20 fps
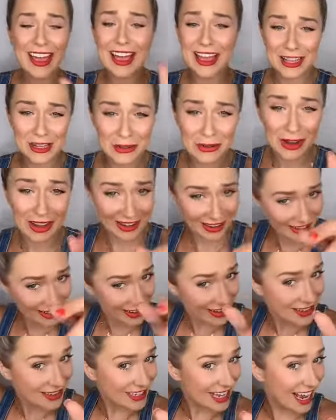anyway,
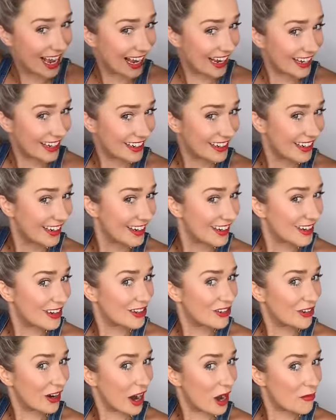take
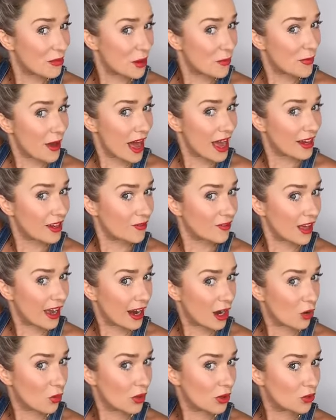grab the back of the
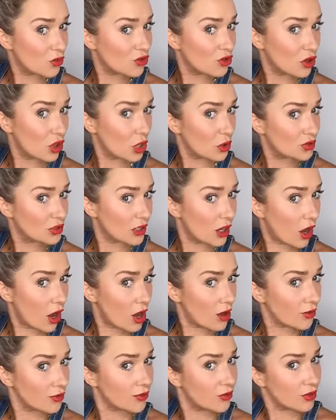hair where you closed it
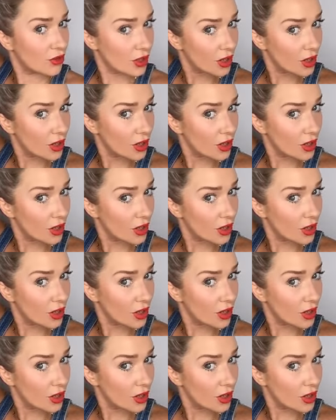off,